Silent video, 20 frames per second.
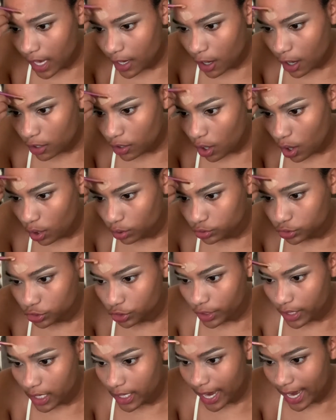culture
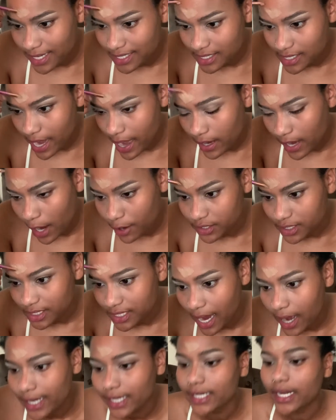and our
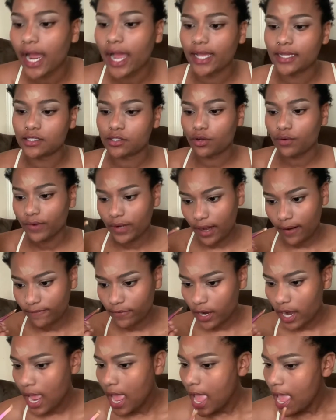zeitgeist or whatever?
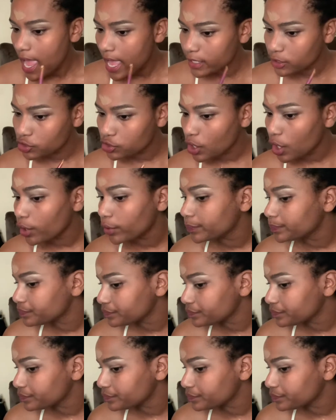And so